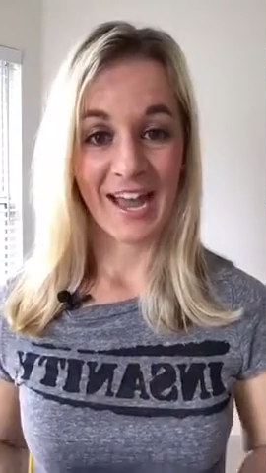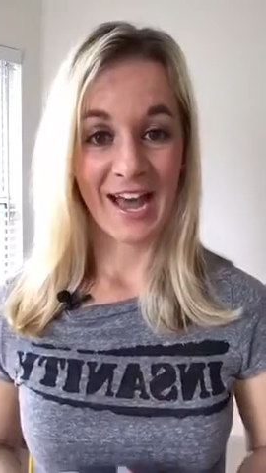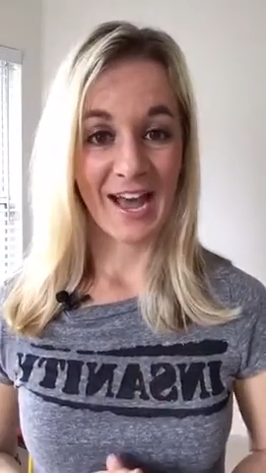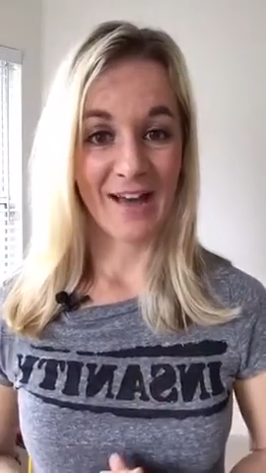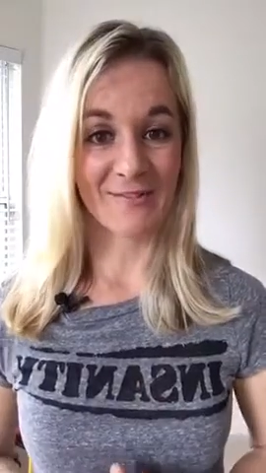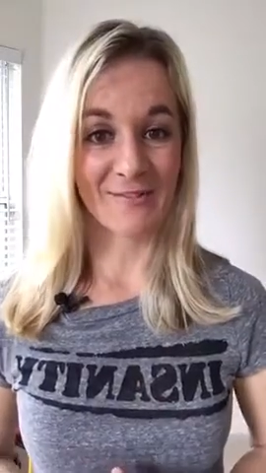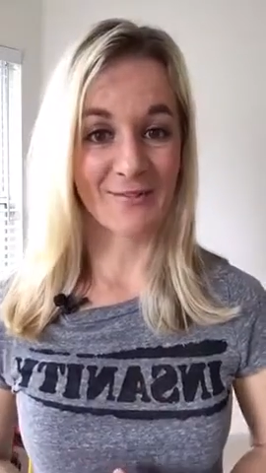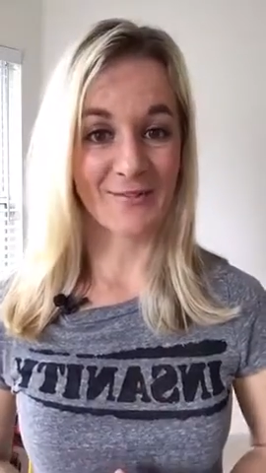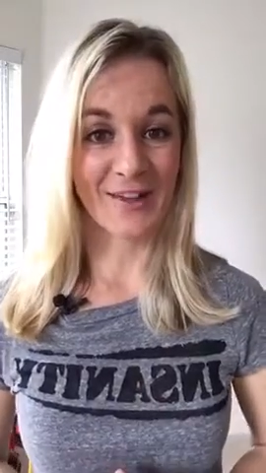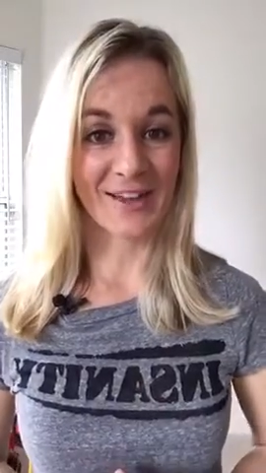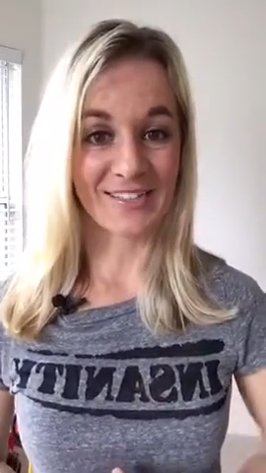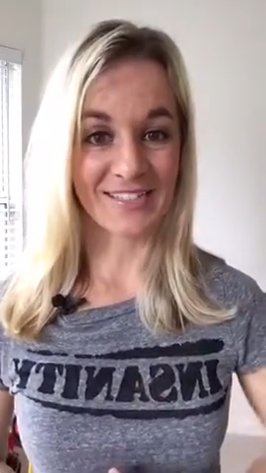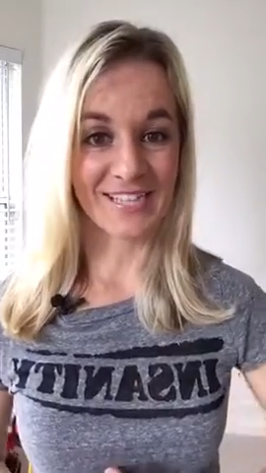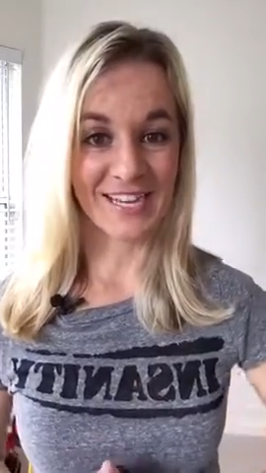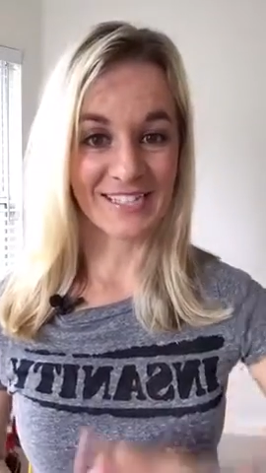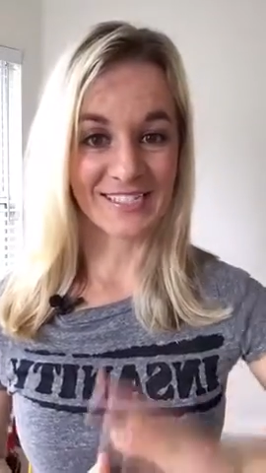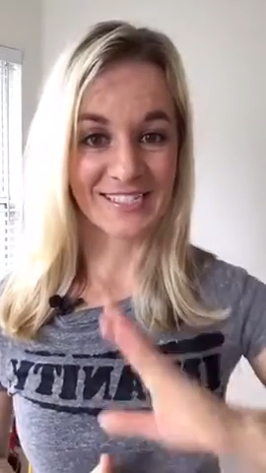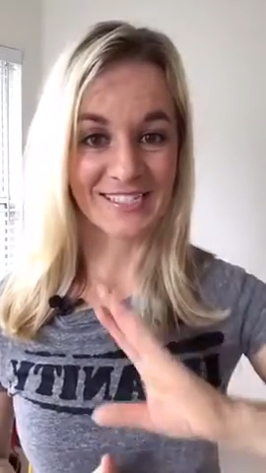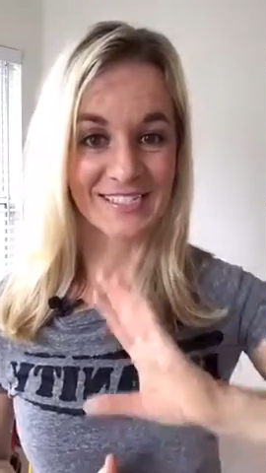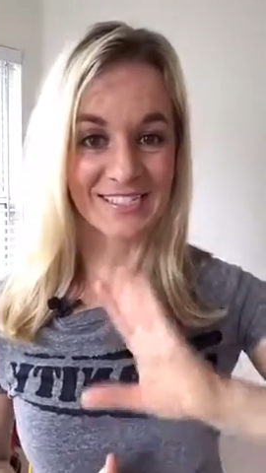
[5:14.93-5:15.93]
Have a
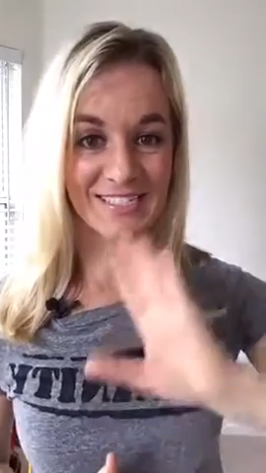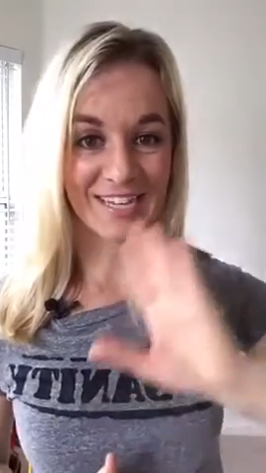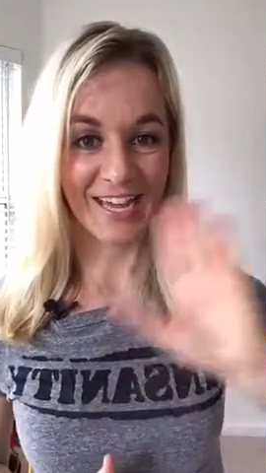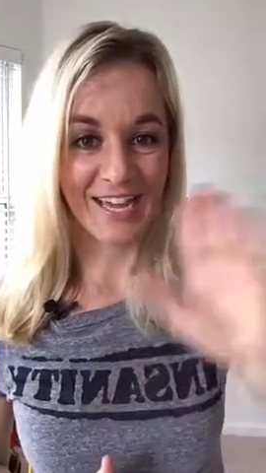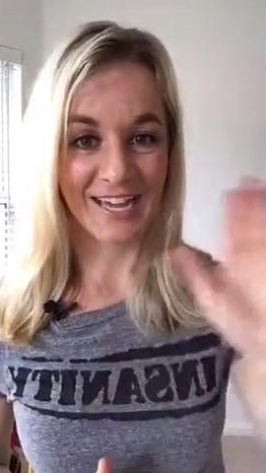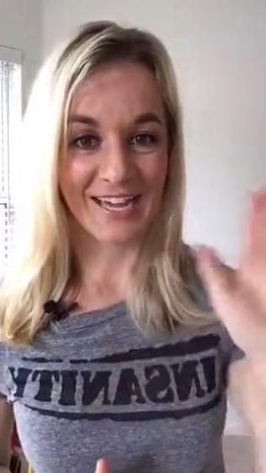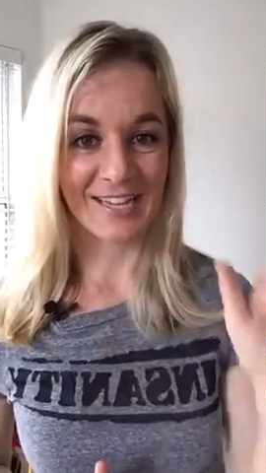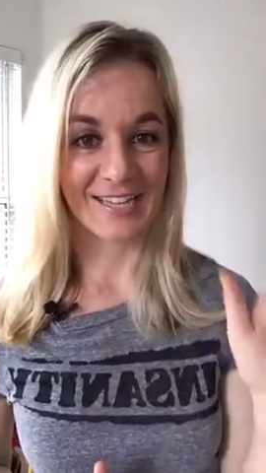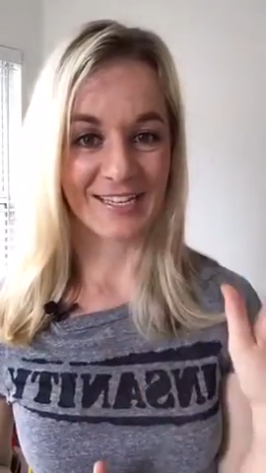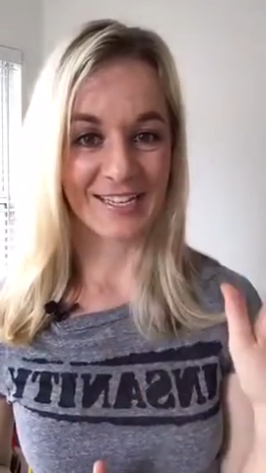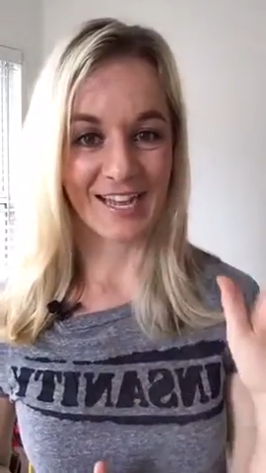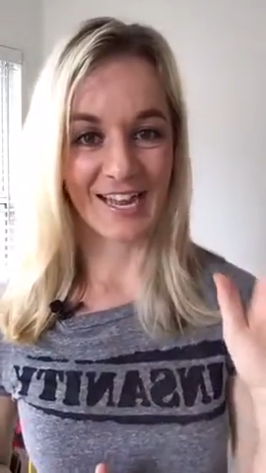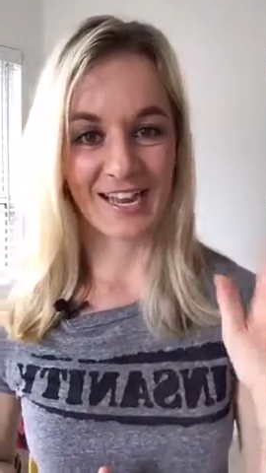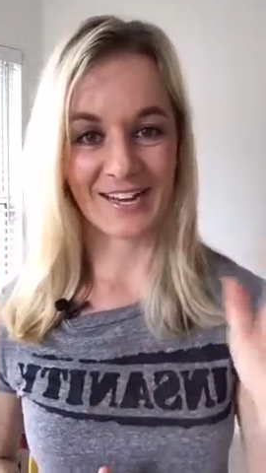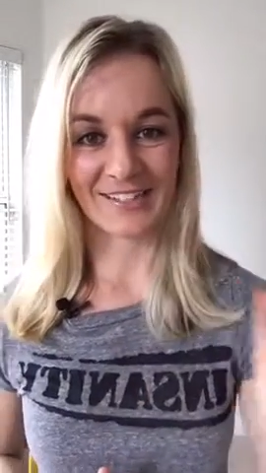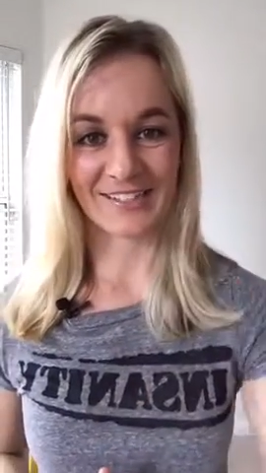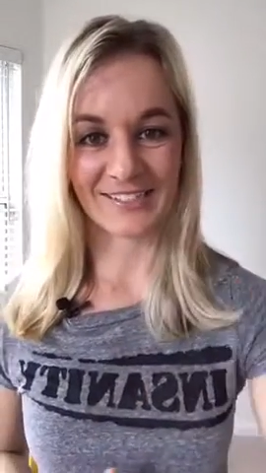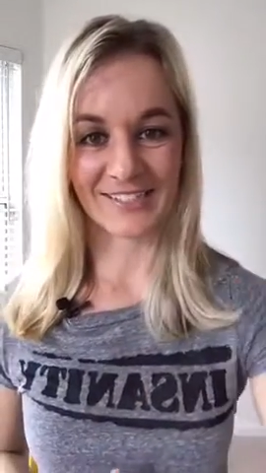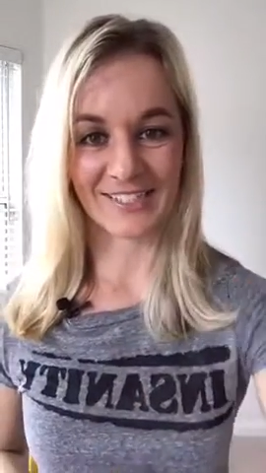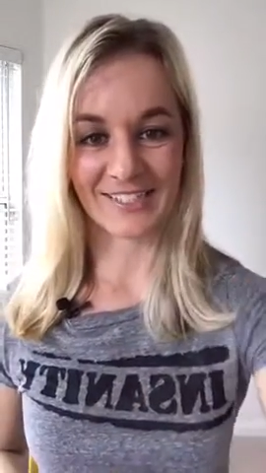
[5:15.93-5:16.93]
fantastic day,
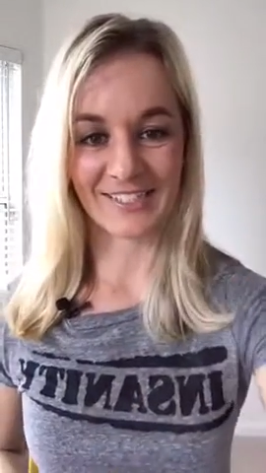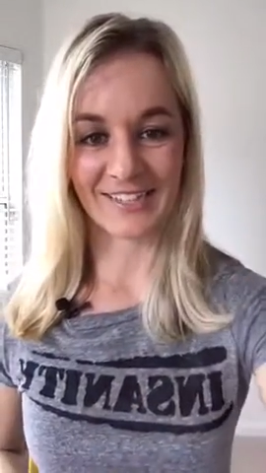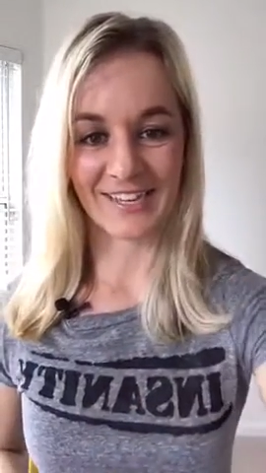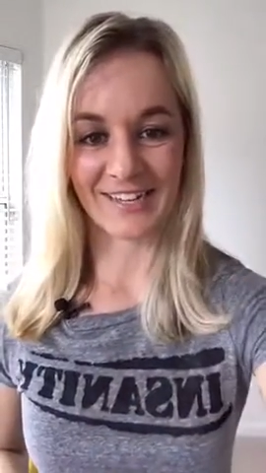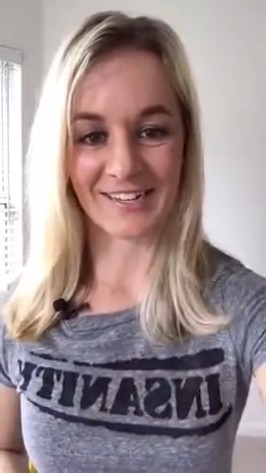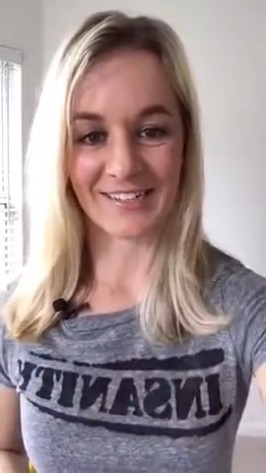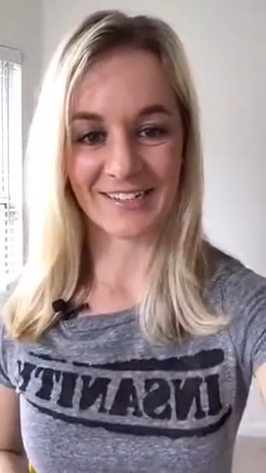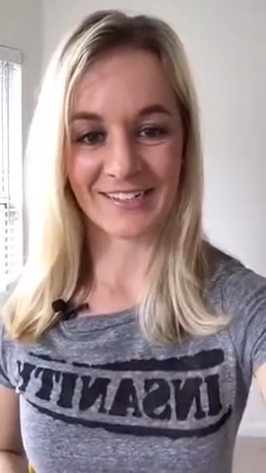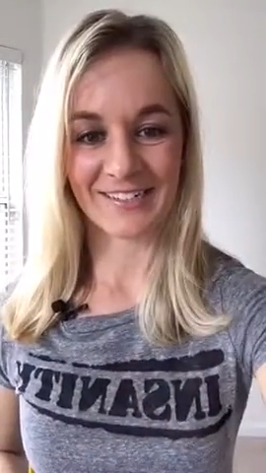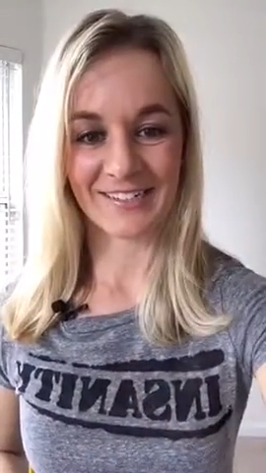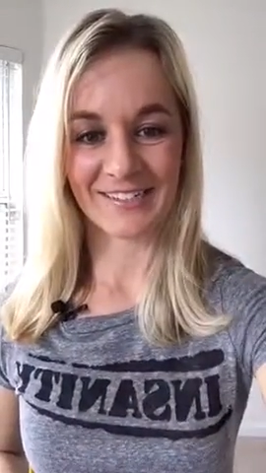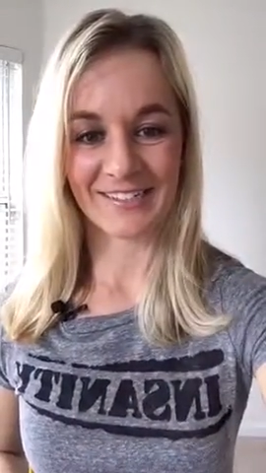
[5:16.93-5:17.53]
and I'll see you later.